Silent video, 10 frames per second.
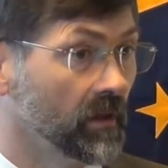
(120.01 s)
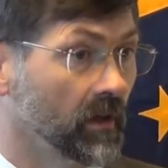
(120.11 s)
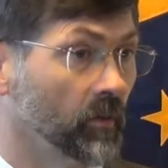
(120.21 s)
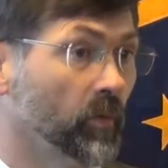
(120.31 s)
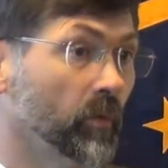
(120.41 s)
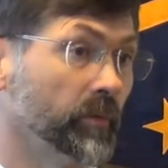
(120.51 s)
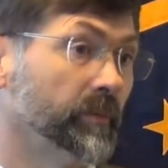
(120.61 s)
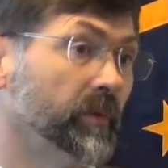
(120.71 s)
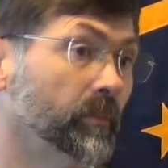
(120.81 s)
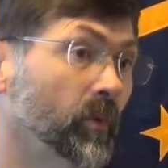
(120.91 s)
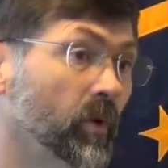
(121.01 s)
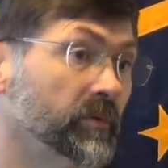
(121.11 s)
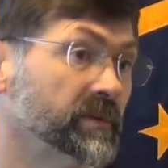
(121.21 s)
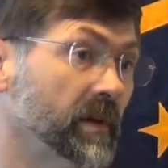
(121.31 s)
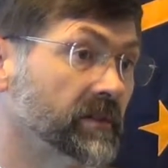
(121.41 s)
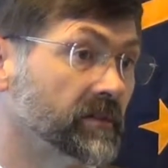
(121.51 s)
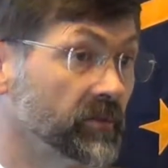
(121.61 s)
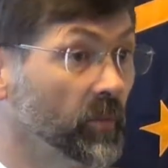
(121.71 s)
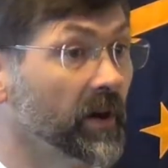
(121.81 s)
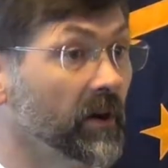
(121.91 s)
uh, we're more responsive
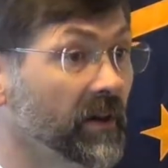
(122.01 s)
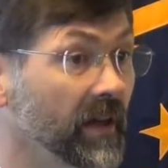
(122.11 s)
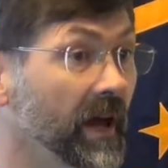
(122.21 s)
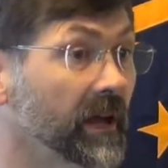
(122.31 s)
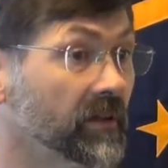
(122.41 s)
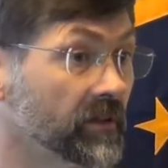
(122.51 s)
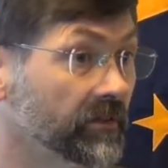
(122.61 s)
to what our client, the